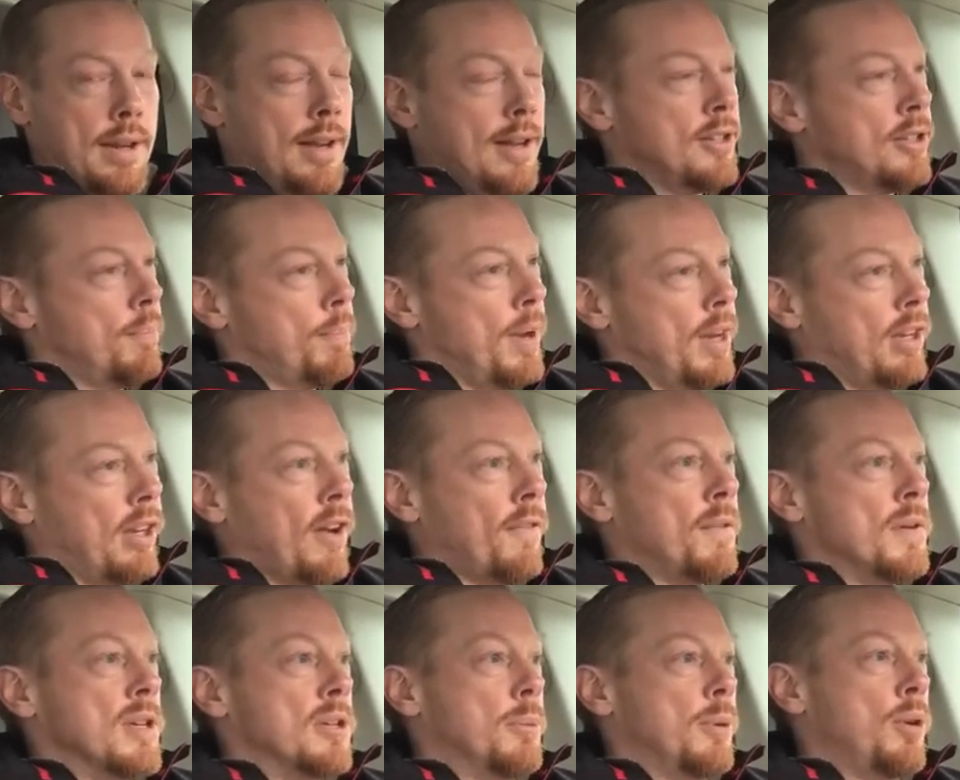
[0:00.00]
That's a big
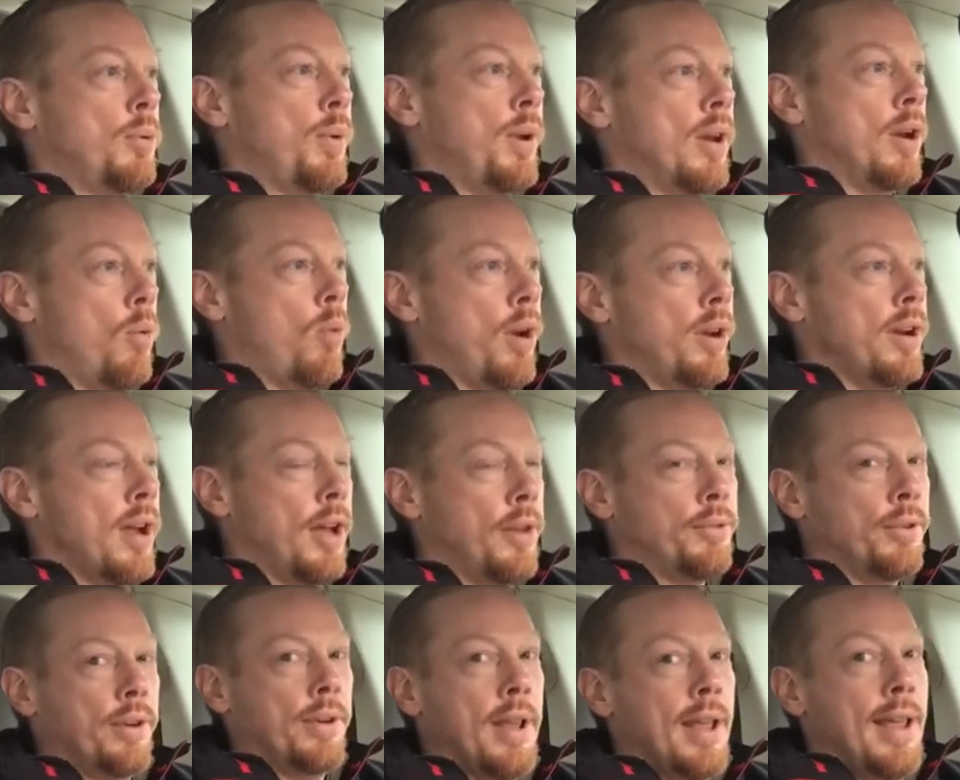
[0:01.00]
difference between a
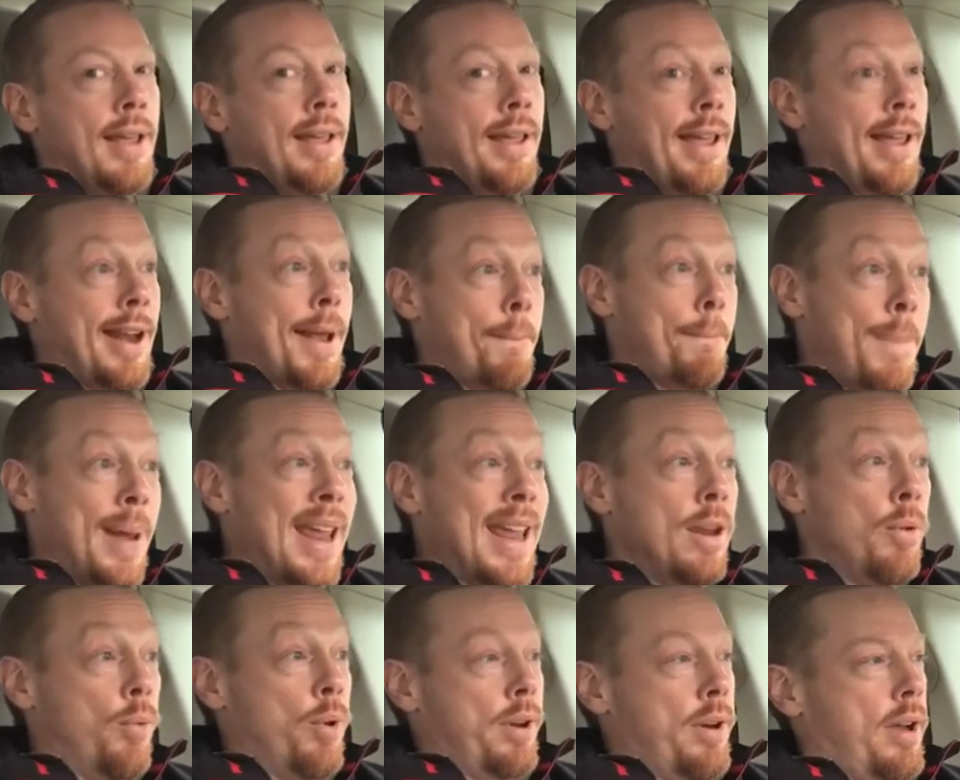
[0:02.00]
100 and a
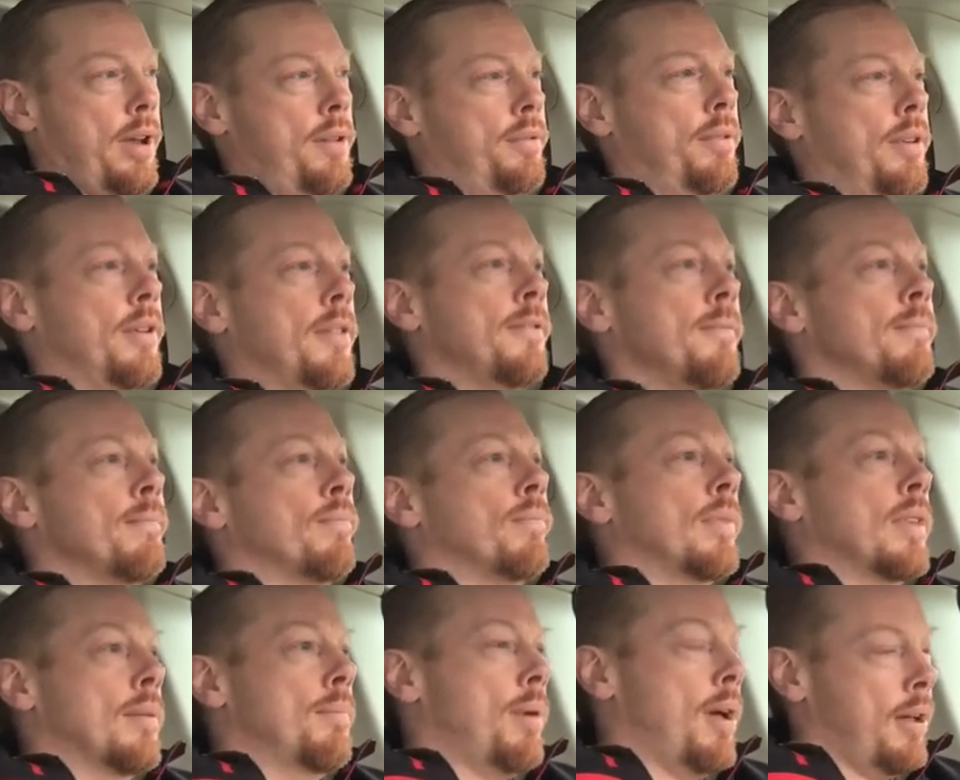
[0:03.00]

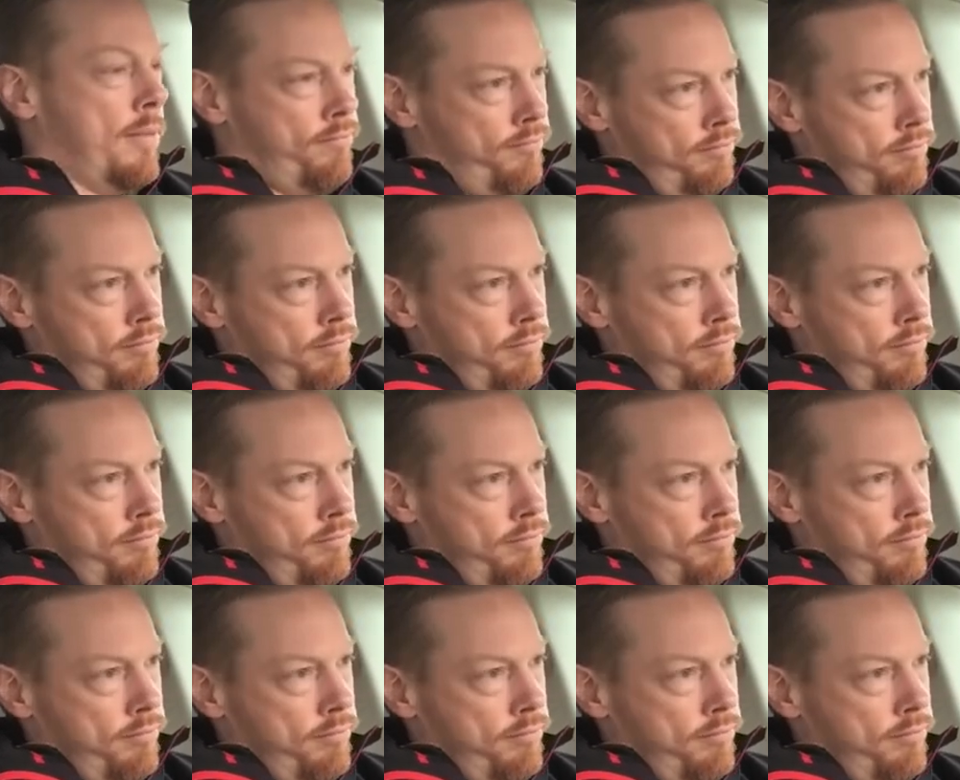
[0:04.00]
P100, but